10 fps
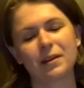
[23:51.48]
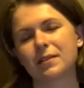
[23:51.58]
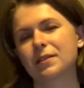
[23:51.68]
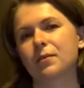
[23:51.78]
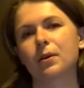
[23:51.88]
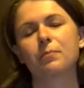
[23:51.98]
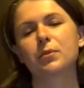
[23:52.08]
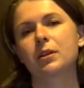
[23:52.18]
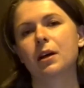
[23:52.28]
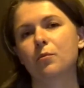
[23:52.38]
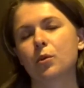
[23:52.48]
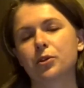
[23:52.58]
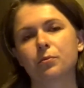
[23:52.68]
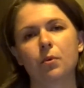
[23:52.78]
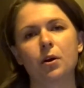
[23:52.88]
So I put down what you
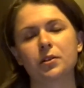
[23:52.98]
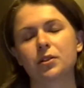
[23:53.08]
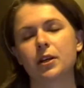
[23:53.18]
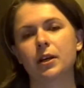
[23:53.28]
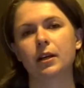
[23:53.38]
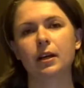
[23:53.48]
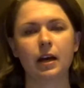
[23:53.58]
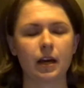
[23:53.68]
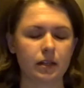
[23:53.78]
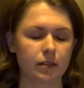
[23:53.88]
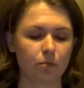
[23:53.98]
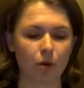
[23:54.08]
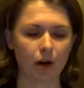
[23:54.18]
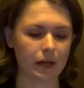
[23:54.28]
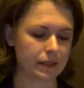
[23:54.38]
bought today and the
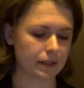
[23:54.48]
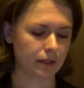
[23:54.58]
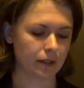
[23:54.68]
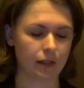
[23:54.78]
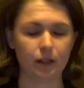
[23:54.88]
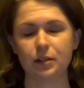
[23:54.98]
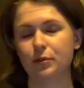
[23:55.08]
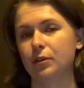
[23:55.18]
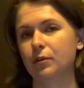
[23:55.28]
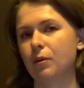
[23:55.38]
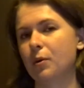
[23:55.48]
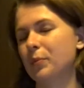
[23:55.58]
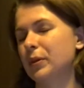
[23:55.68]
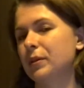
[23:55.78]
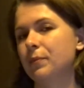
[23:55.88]
price. You still owe
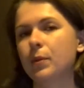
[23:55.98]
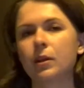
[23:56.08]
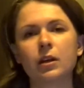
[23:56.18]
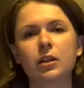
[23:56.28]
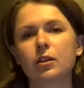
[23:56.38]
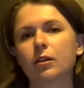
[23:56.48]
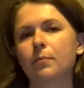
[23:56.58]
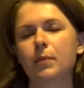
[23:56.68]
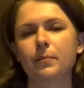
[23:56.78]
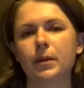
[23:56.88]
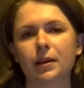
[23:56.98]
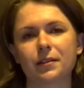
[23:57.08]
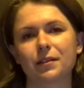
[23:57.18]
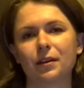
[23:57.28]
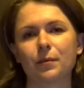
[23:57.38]
me. You can pay me next
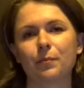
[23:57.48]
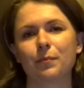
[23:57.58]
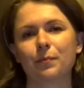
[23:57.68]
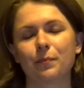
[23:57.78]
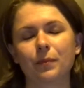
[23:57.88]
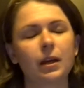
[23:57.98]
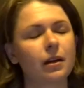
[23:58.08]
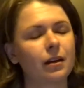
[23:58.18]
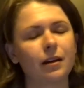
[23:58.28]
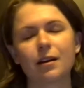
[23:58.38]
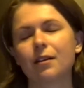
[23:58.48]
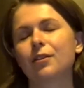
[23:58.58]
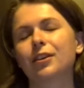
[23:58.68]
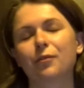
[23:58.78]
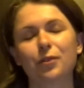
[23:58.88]
time.
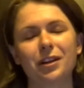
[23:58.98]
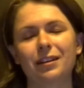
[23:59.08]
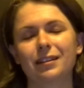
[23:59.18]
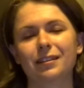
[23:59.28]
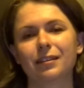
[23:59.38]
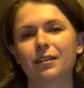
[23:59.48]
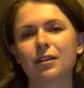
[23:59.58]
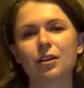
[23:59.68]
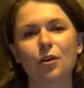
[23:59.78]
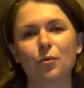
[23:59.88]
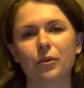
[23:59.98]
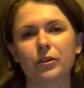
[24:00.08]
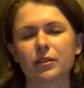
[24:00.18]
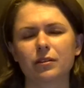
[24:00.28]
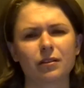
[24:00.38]
Really, no
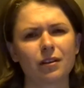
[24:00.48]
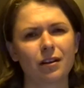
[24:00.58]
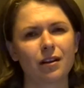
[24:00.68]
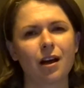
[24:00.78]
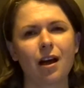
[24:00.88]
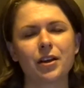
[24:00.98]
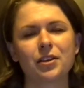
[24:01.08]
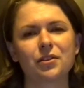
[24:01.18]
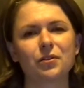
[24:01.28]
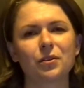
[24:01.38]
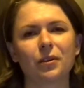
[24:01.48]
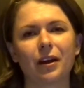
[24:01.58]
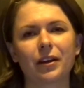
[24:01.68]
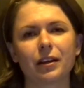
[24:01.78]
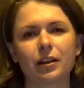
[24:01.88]
worries. You look like
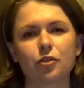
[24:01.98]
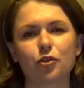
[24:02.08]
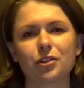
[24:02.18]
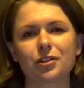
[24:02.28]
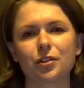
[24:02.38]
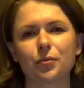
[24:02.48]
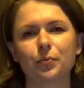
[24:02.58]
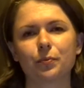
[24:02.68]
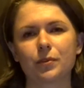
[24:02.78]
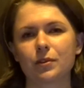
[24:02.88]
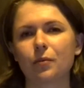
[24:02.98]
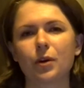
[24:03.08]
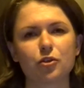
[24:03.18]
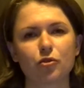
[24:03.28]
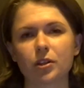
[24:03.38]
I can trust you, so I
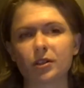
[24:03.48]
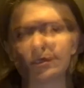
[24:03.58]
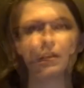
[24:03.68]
trust you.